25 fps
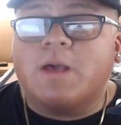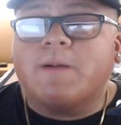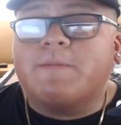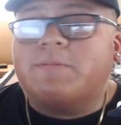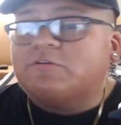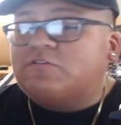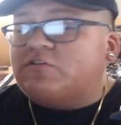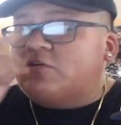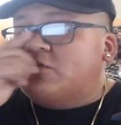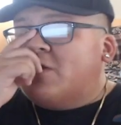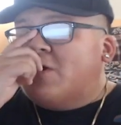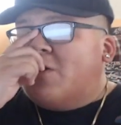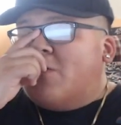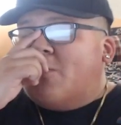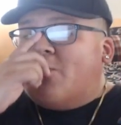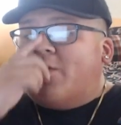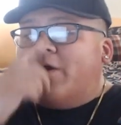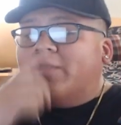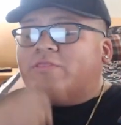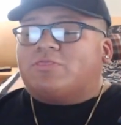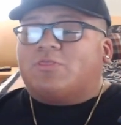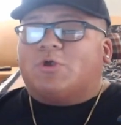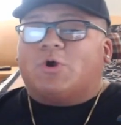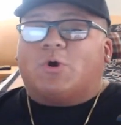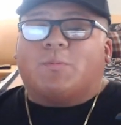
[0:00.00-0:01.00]
But you know
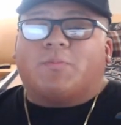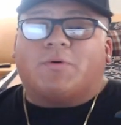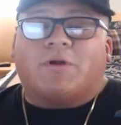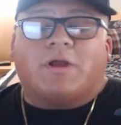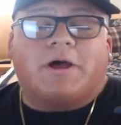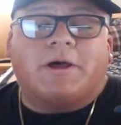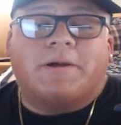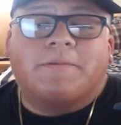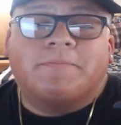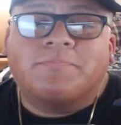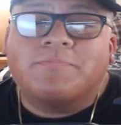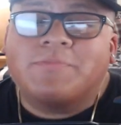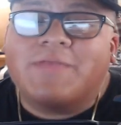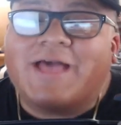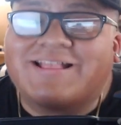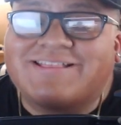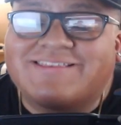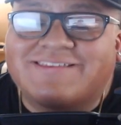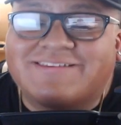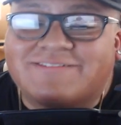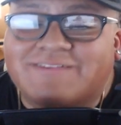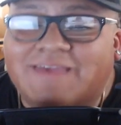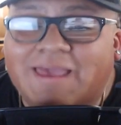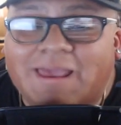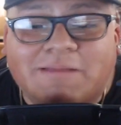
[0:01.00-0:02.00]
what, though, bruh? At
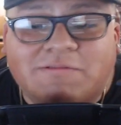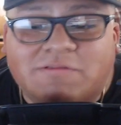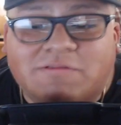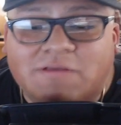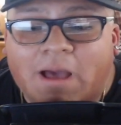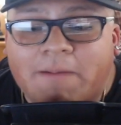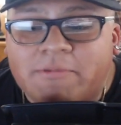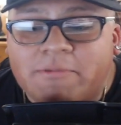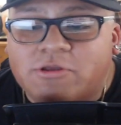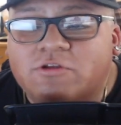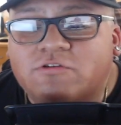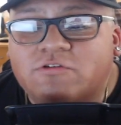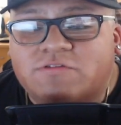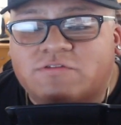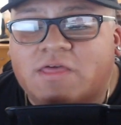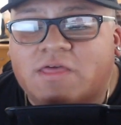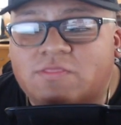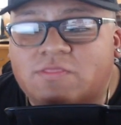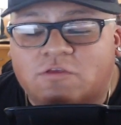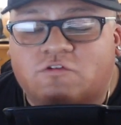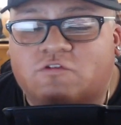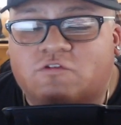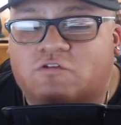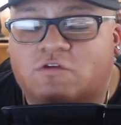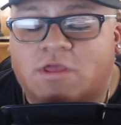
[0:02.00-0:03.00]
the same time, I understand
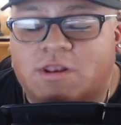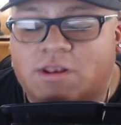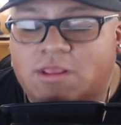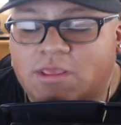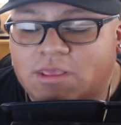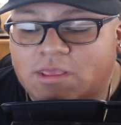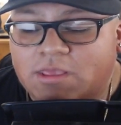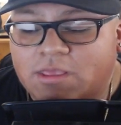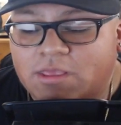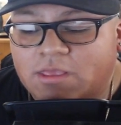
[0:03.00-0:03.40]
this shit.